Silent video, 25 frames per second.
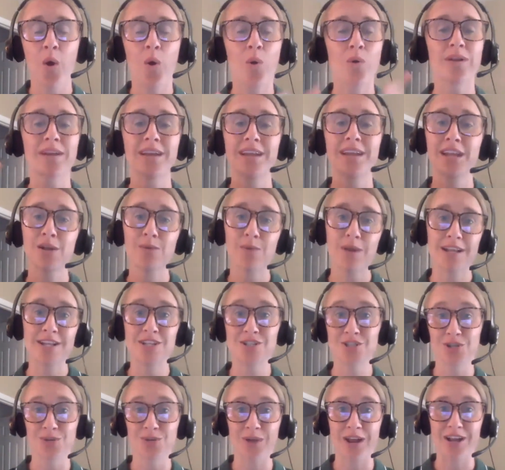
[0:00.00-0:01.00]
or getting ready
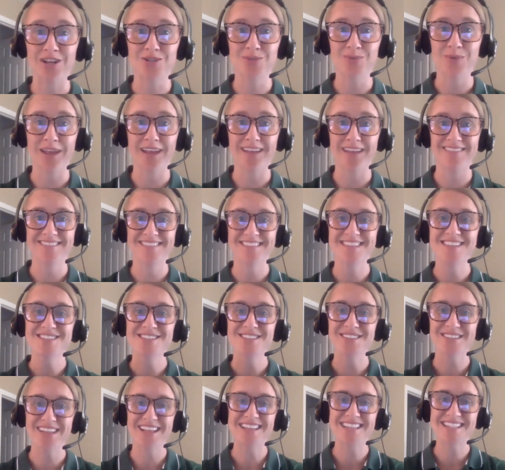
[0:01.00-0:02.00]
to graduate.
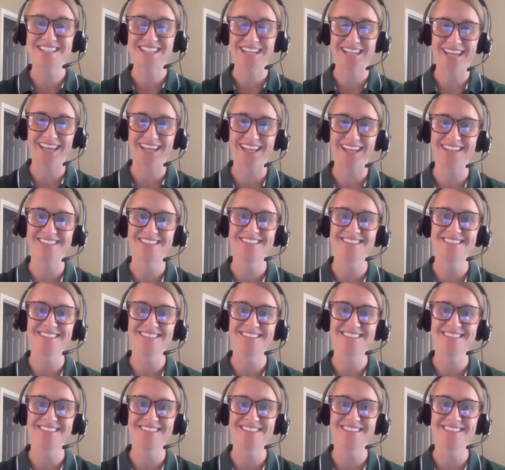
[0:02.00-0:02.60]
So let's dig in.